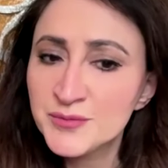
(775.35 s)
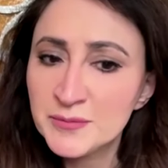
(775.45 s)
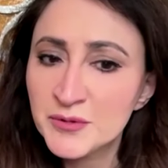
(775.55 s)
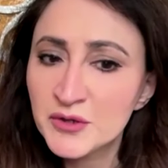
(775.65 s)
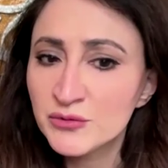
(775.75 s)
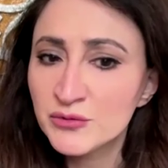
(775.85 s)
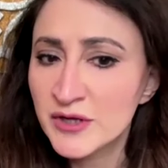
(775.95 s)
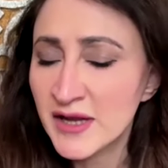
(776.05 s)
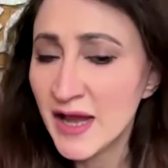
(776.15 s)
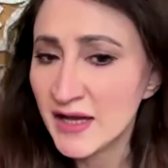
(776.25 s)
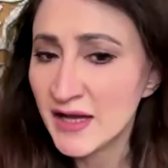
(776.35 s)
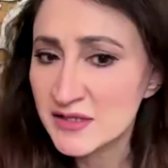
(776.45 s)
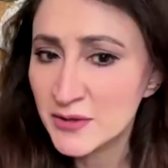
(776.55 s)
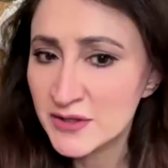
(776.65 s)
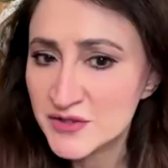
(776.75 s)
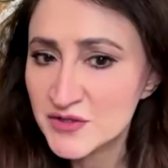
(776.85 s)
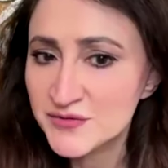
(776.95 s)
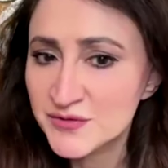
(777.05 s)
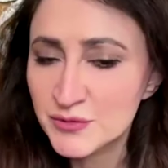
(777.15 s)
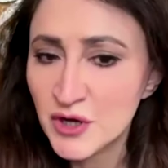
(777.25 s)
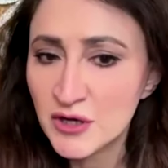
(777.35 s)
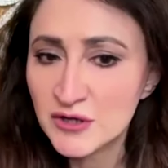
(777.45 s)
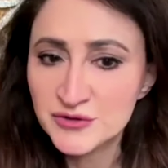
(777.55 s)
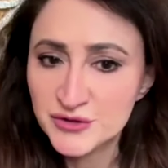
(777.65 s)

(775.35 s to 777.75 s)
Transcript: people who can ask questions from Dr.